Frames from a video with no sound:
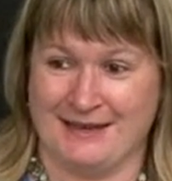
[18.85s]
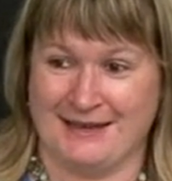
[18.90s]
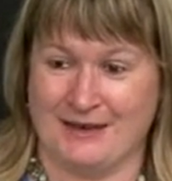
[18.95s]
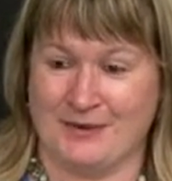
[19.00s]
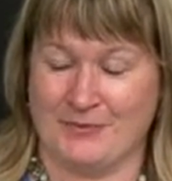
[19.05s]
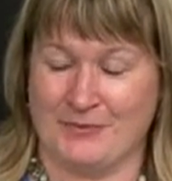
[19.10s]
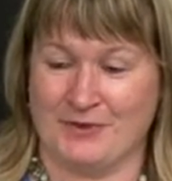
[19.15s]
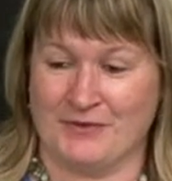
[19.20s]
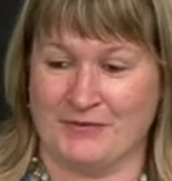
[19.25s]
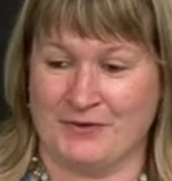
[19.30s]

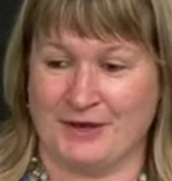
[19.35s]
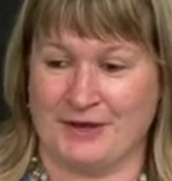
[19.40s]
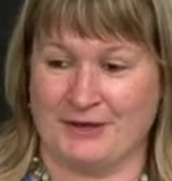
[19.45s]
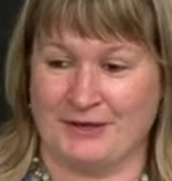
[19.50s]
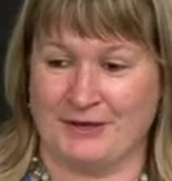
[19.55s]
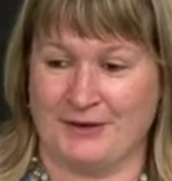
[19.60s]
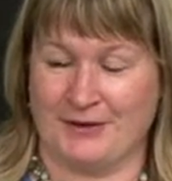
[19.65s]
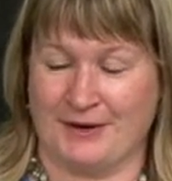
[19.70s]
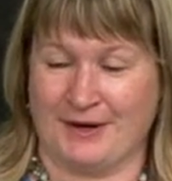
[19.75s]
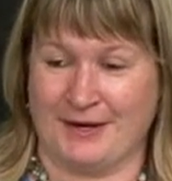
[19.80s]
Um, we've got
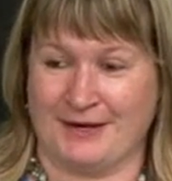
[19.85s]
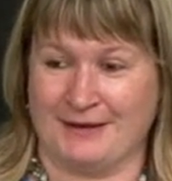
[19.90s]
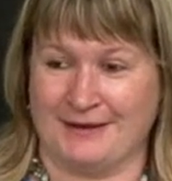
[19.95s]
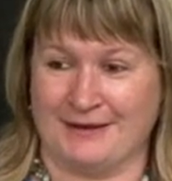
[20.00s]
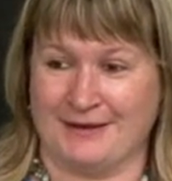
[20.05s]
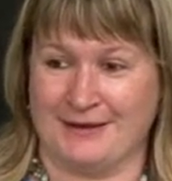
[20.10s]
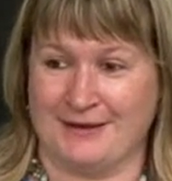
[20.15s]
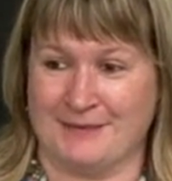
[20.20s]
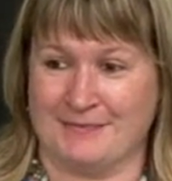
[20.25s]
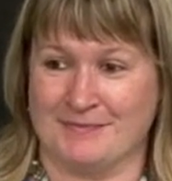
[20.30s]
a
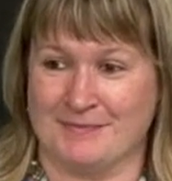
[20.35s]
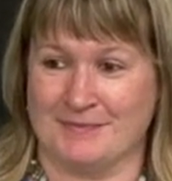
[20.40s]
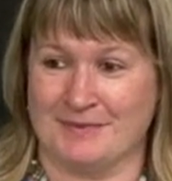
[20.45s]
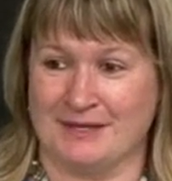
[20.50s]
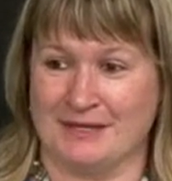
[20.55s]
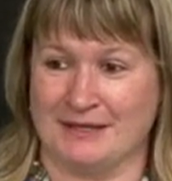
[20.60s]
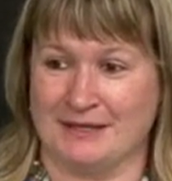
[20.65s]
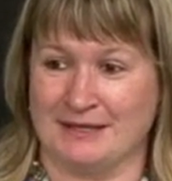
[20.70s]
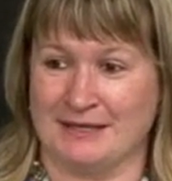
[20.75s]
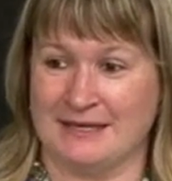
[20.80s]
great um,
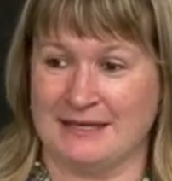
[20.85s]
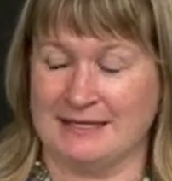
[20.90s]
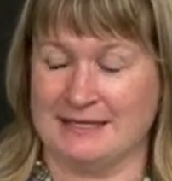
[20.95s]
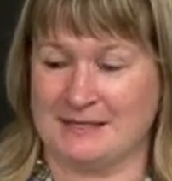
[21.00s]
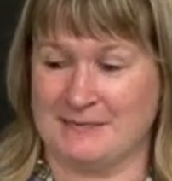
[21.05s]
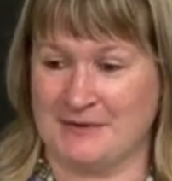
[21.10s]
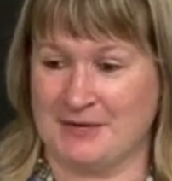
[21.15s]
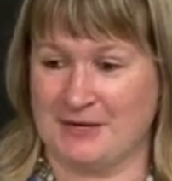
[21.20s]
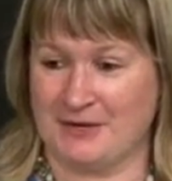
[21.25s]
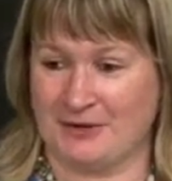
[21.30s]
lead
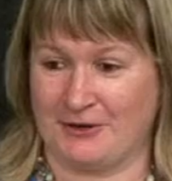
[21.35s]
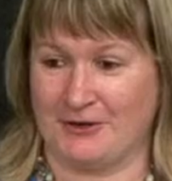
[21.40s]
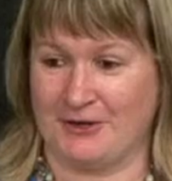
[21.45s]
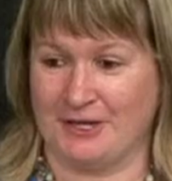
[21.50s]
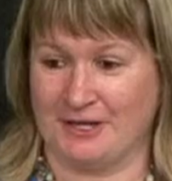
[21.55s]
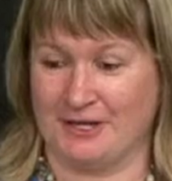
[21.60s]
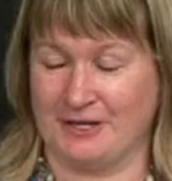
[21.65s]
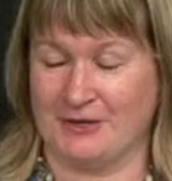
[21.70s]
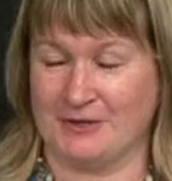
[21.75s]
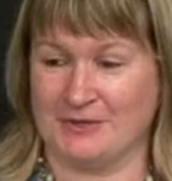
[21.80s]
speaker,
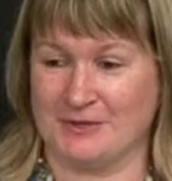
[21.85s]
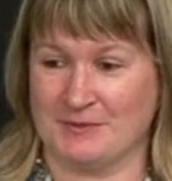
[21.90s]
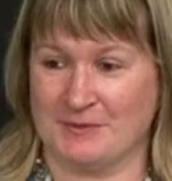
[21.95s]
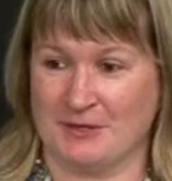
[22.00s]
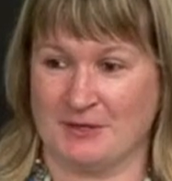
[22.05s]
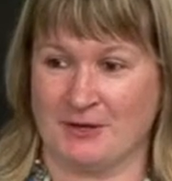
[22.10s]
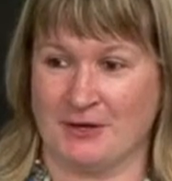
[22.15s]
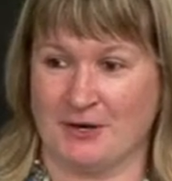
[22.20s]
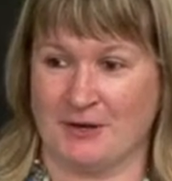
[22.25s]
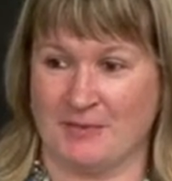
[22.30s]
keynote
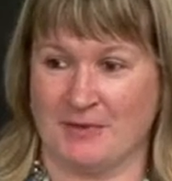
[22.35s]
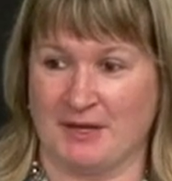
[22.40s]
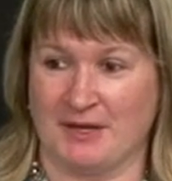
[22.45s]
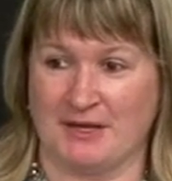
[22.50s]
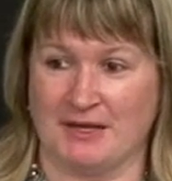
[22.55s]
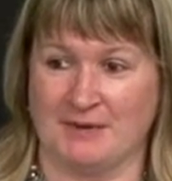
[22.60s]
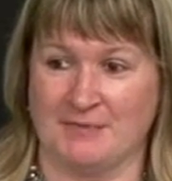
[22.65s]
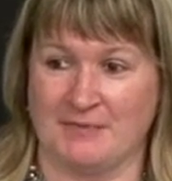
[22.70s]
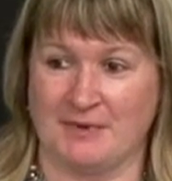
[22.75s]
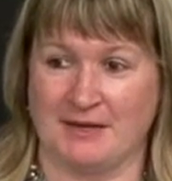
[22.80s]
speaker coming
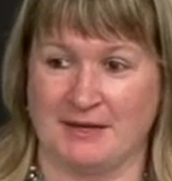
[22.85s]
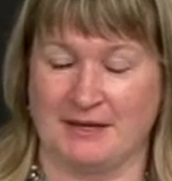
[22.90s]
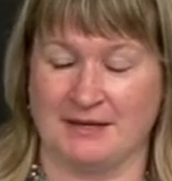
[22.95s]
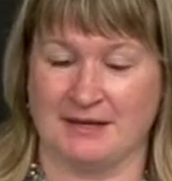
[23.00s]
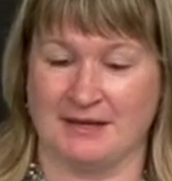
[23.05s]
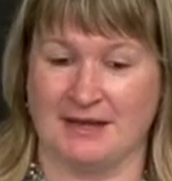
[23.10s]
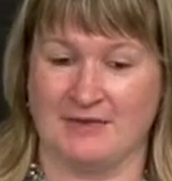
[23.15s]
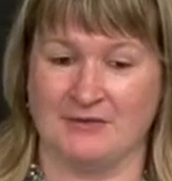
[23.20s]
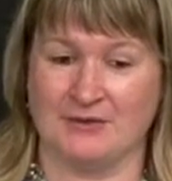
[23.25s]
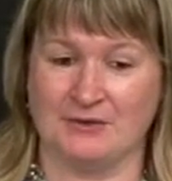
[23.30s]
in, but
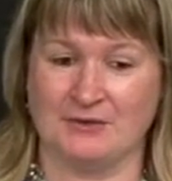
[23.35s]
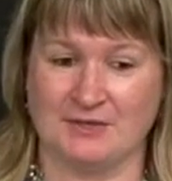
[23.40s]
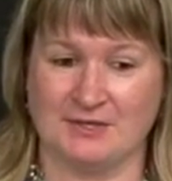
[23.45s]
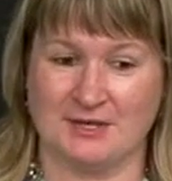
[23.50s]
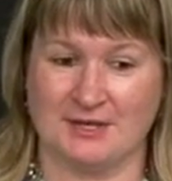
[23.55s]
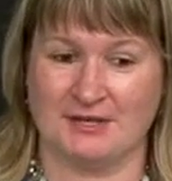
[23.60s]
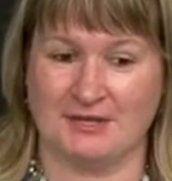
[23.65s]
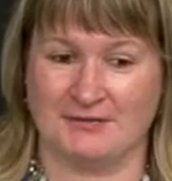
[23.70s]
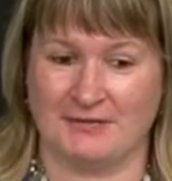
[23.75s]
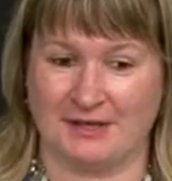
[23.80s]
Kevin
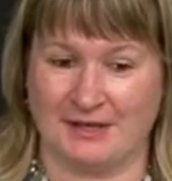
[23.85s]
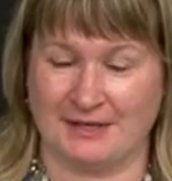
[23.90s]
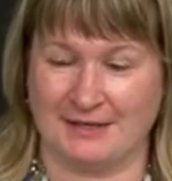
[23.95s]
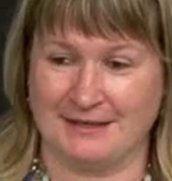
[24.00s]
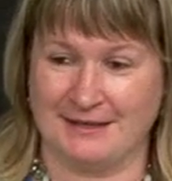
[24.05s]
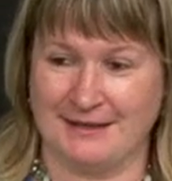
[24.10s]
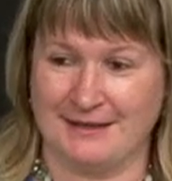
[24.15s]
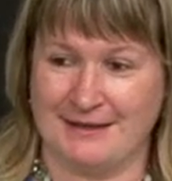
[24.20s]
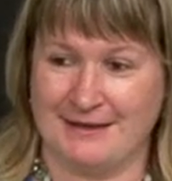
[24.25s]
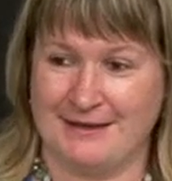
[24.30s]

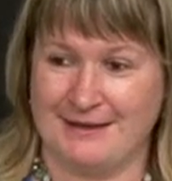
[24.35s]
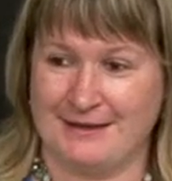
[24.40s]
O'Sullivan